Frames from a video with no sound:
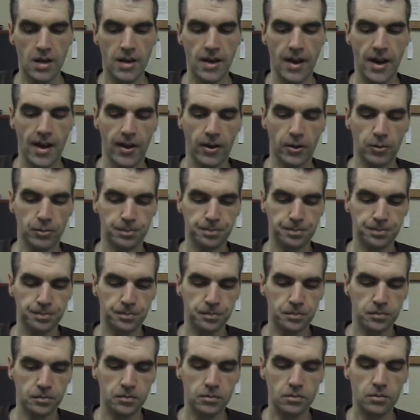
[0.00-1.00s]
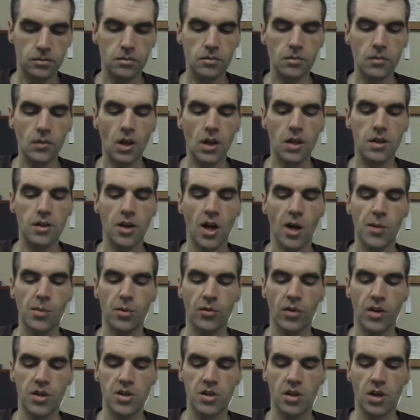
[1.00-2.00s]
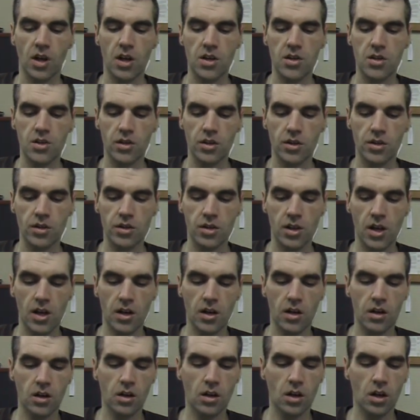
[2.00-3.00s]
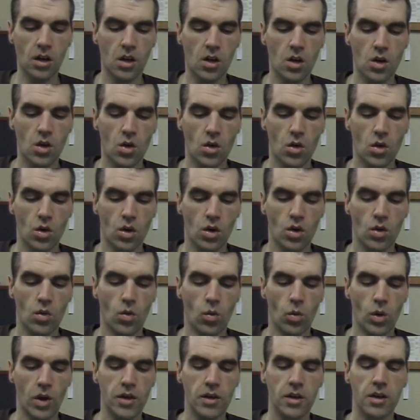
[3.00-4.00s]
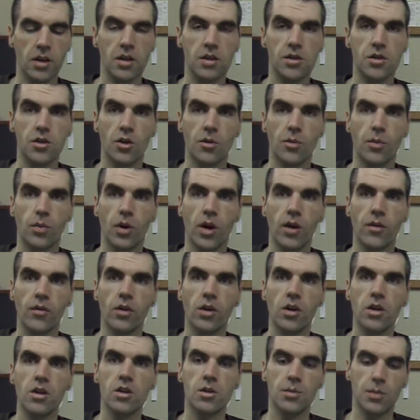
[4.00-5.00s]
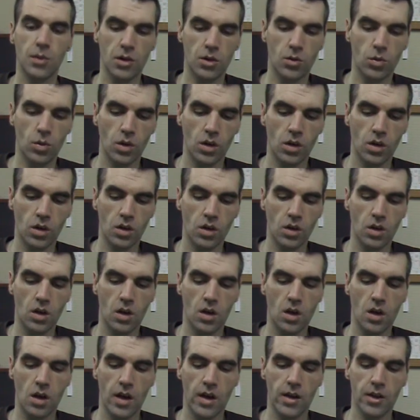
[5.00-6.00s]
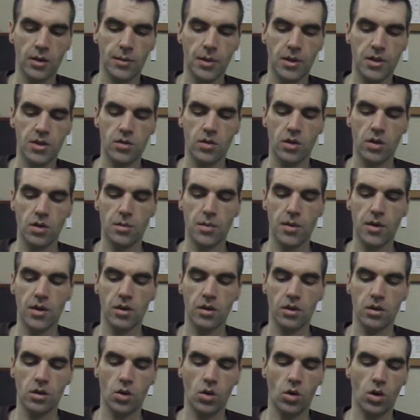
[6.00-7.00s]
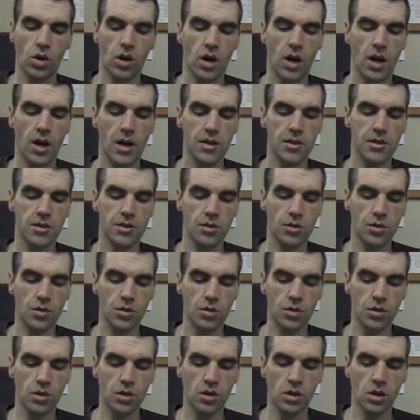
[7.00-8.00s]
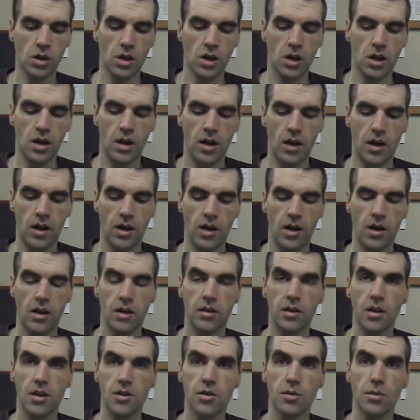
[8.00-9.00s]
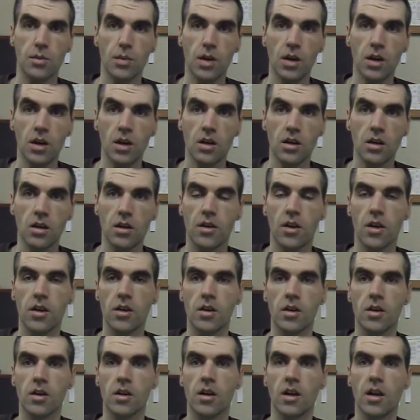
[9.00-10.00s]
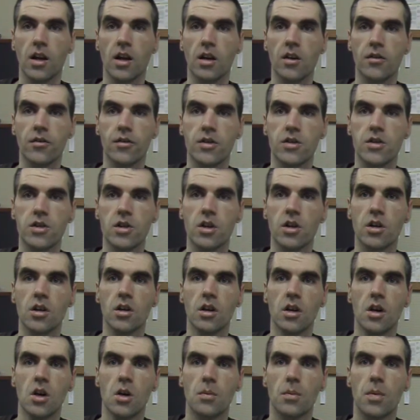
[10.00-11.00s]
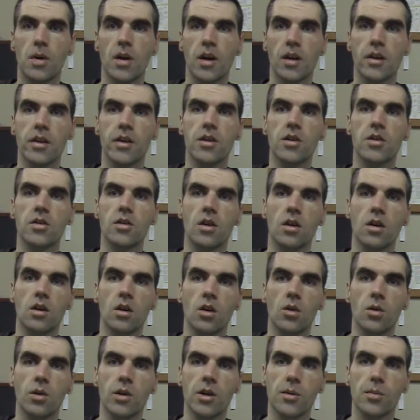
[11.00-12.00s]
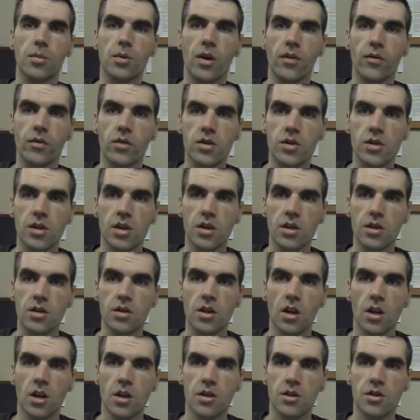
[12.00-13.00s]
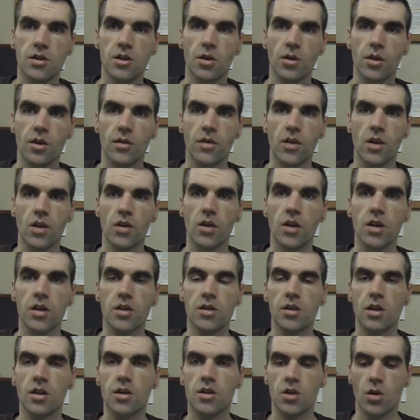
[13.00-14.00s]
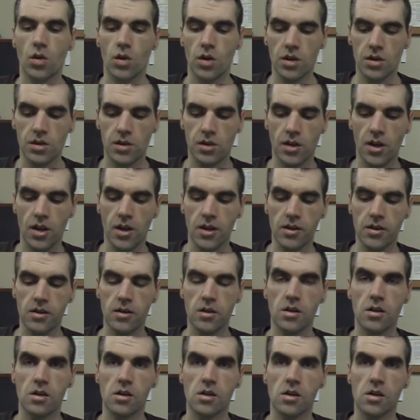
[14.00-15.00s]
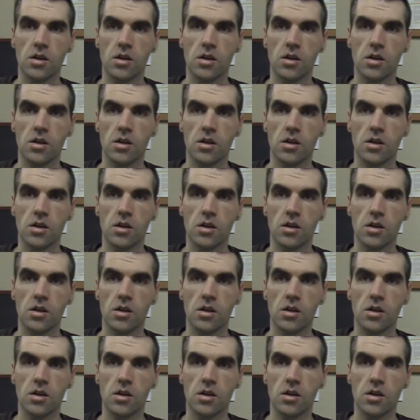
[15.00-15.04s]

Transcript: Now, type of educational setting. What is your preference between elementary, middle, or high school? Doesn't mean that you're going to get it for sure, but at least they know what your preference is. So if there is a choice, then